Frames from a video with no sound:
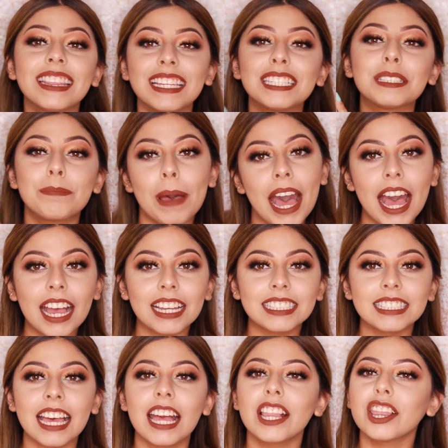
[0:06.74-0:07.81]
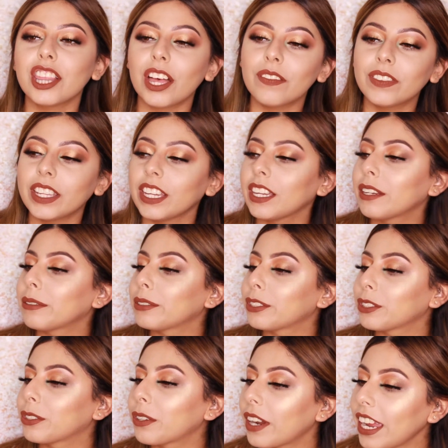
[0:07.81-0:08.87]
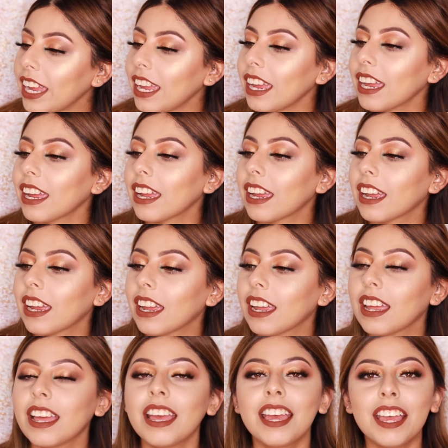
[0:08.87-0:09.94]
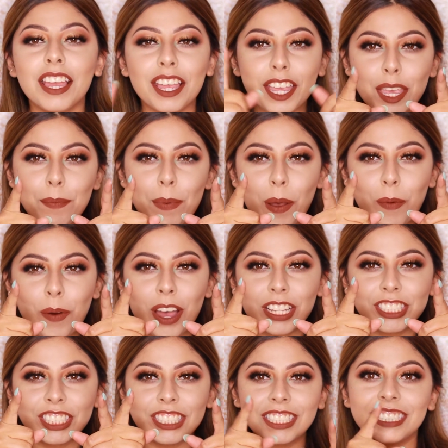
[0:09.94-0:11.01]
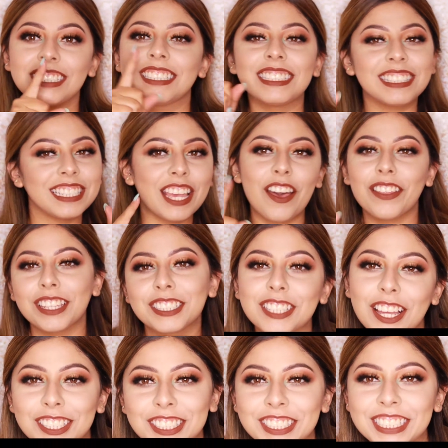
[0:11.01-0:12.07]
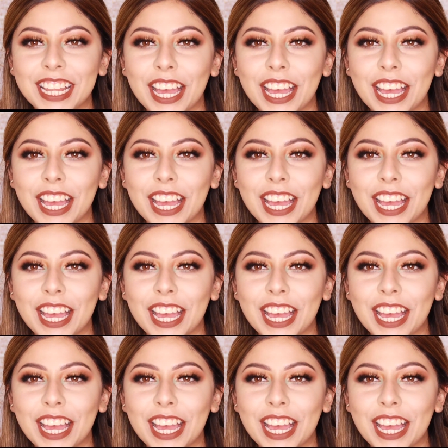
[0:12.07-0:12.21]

this box. I loved it. It was great. Keep on watching to see how this all turned